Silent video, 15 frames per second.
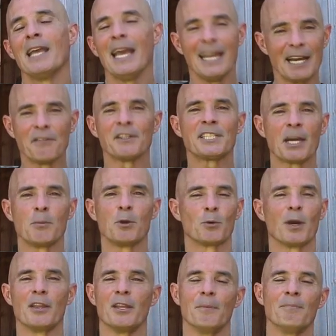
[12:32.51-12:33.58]
And every time we
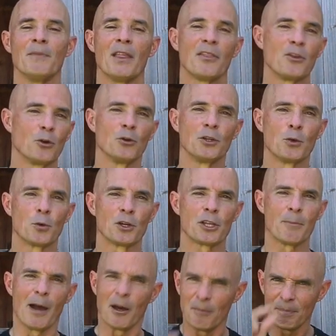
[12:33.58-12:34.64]
run them, they're only worth
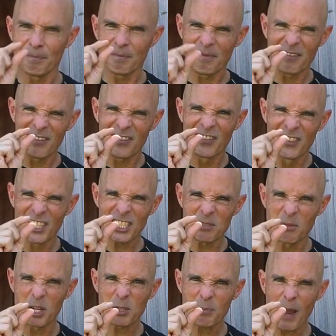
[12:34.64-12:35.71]
about this
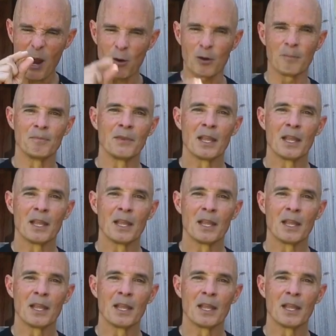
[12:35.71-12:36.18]
much power.